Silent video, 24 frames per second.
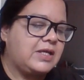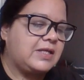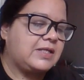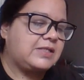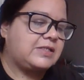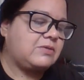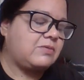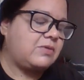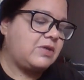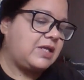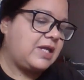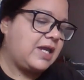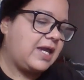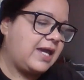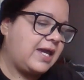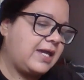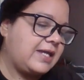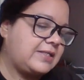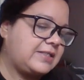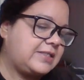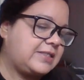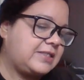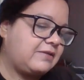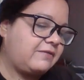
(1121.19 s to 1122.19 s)
So it
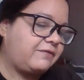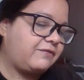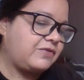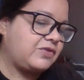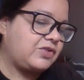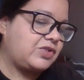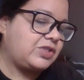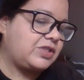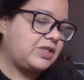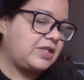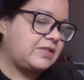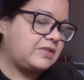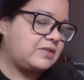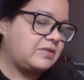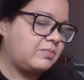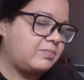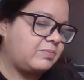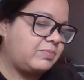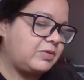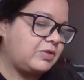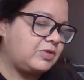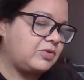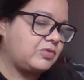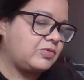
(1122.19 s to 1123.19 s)
has different shades
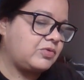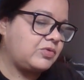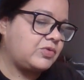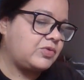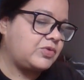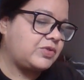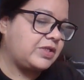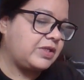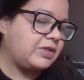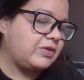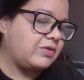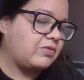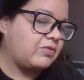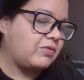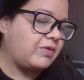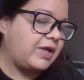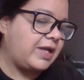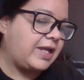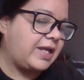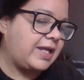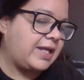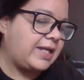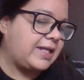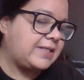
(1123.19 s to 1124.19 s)
of blues and
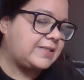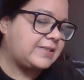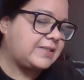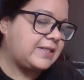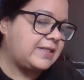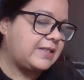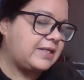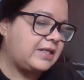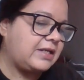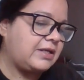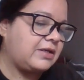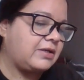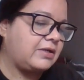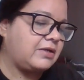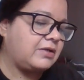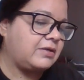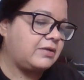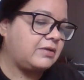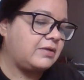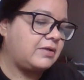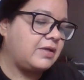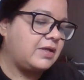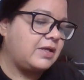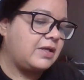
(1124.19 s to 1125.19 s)
grays in
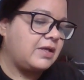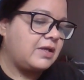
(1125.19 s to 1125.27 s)
there.